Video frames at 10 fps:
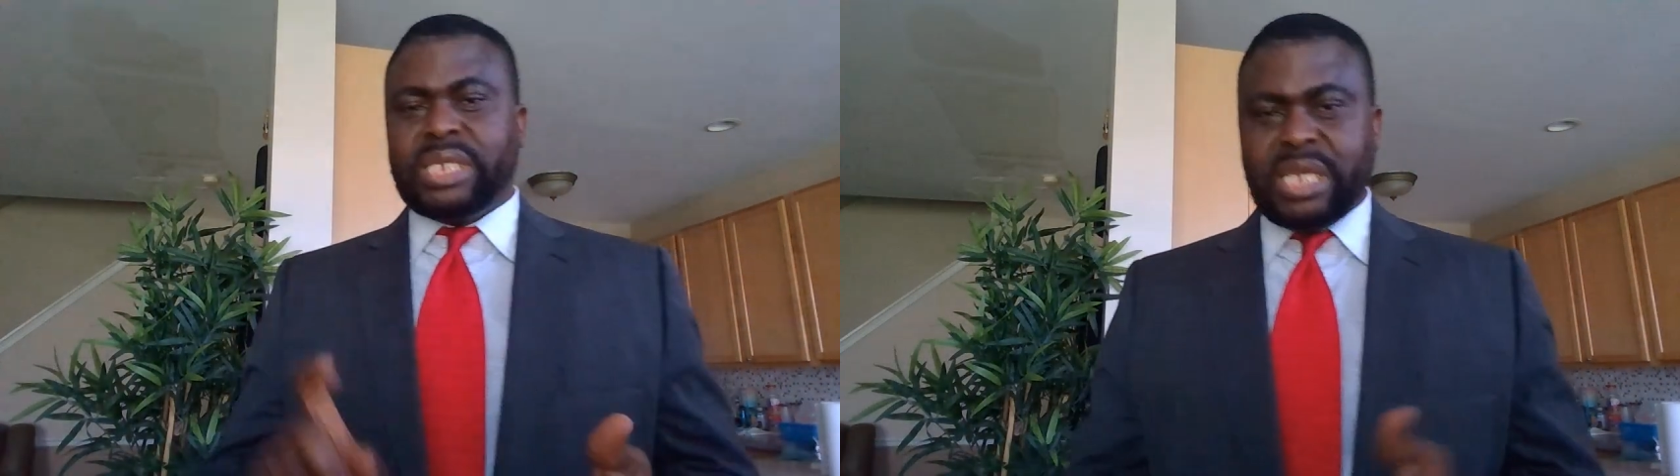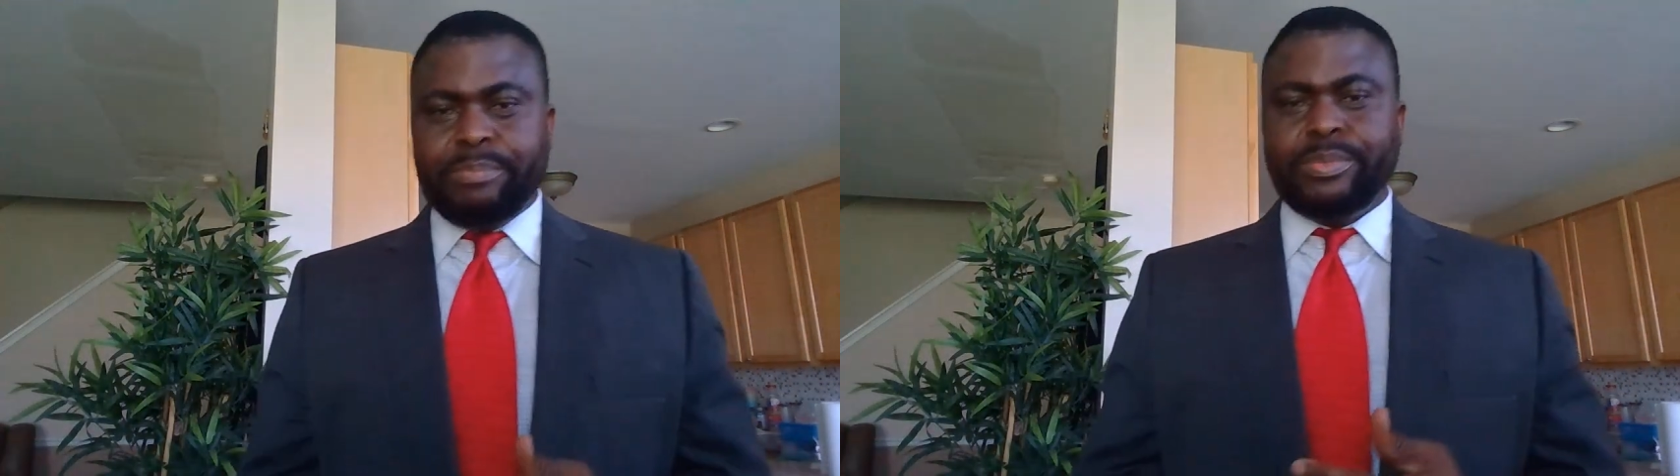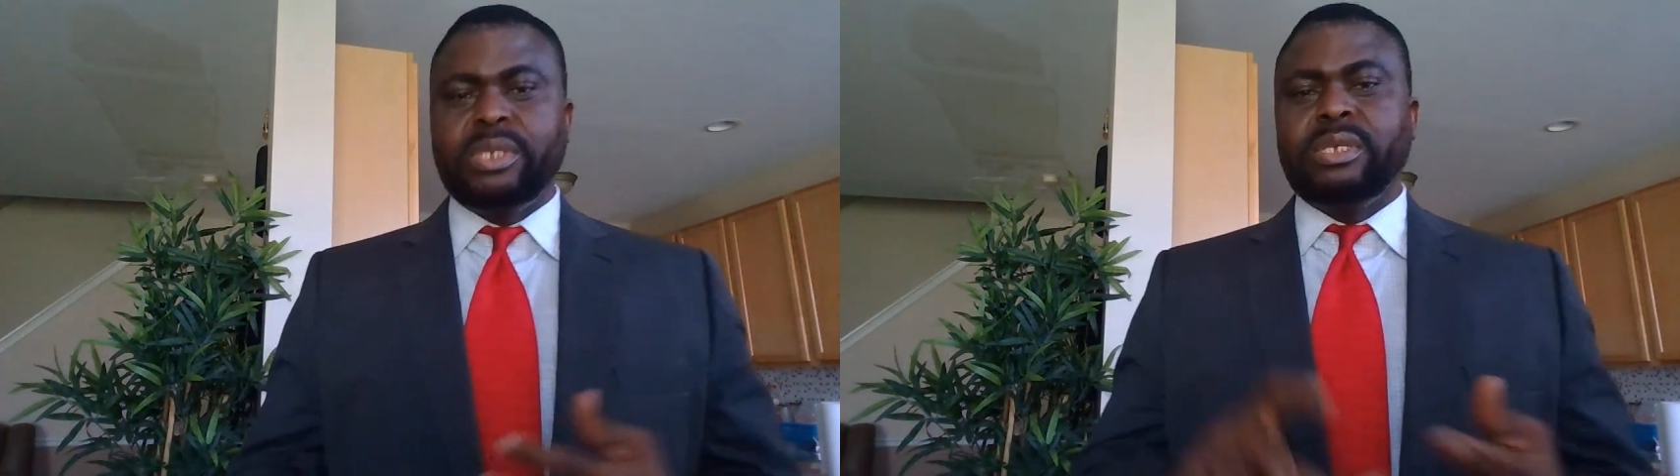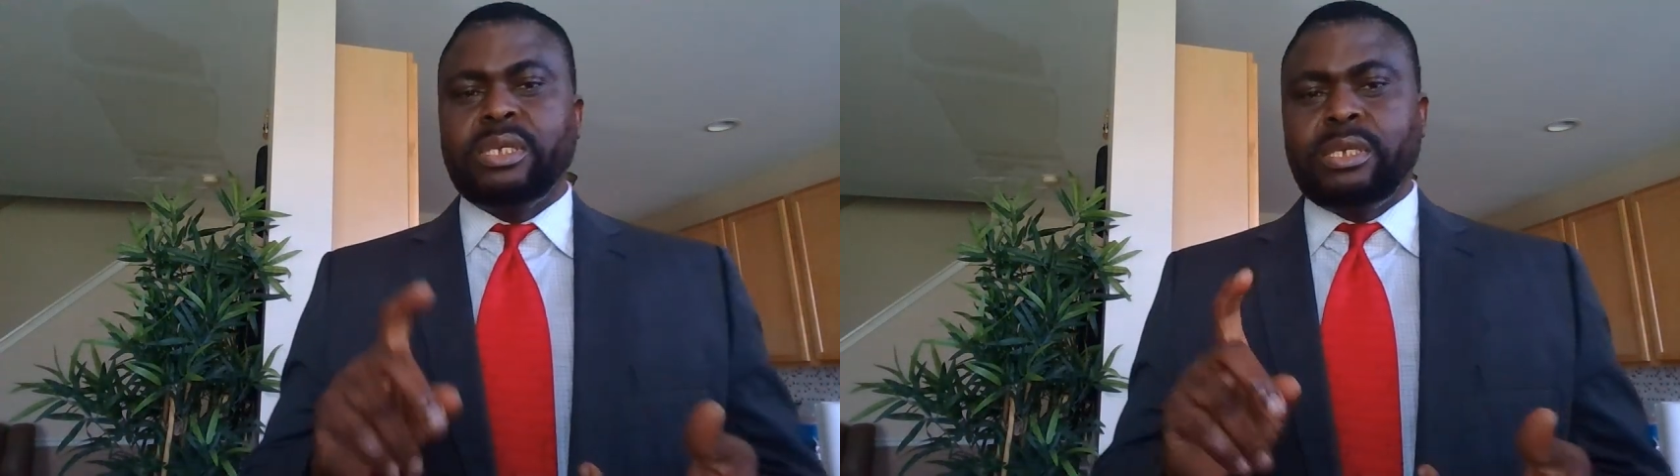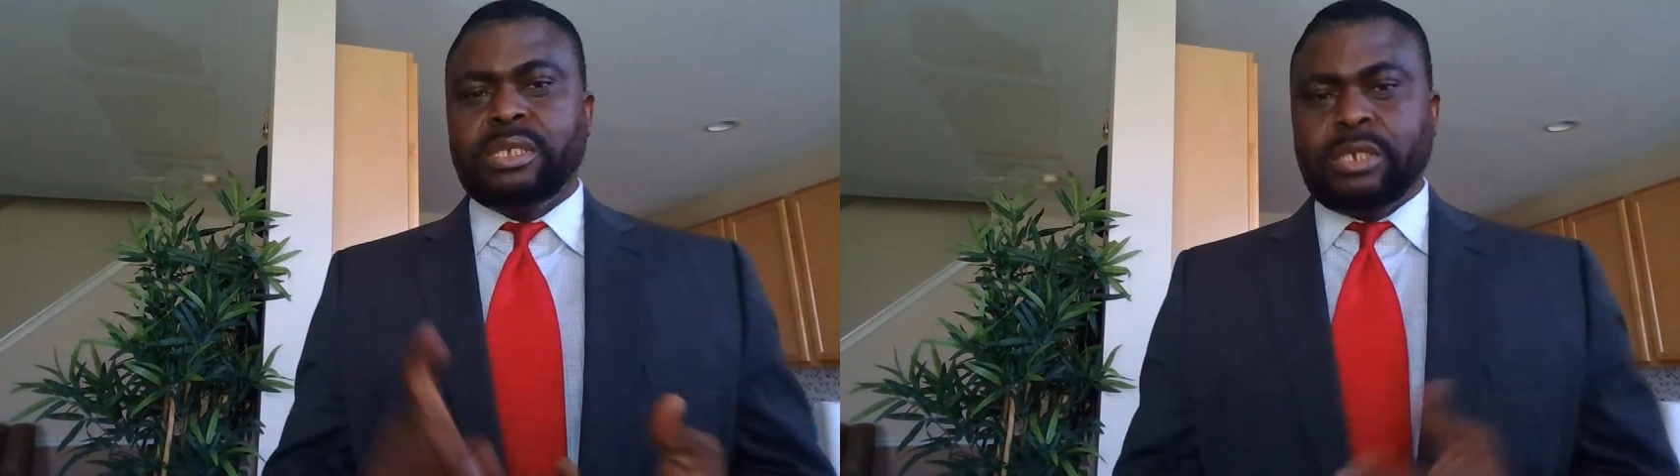Keep
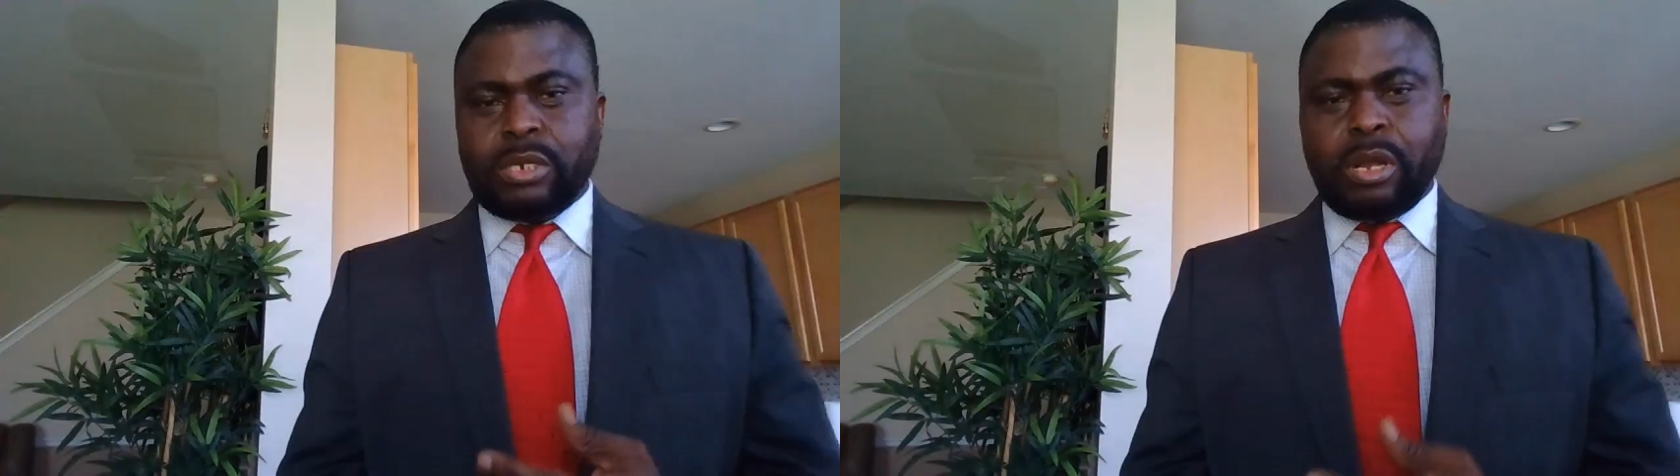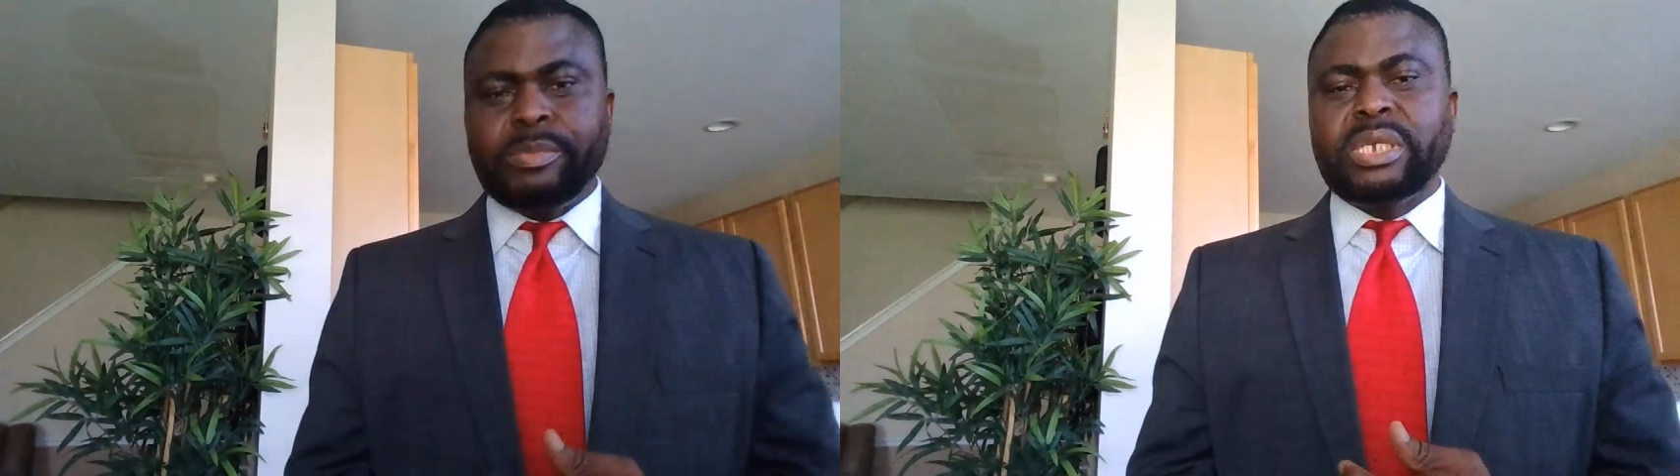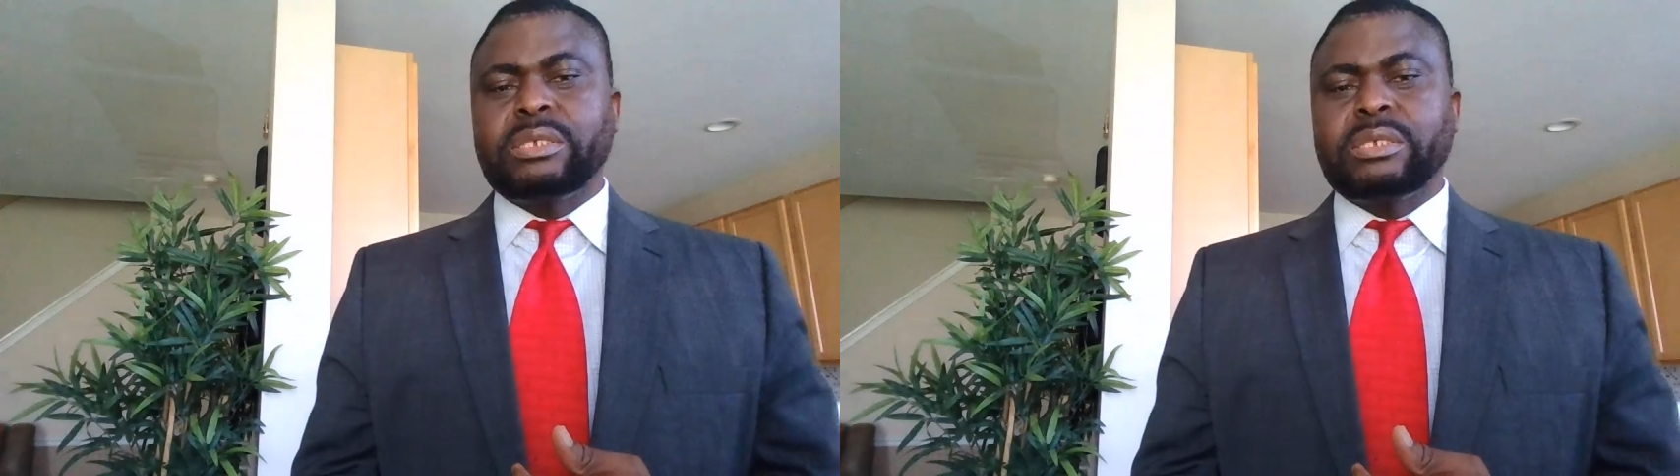coming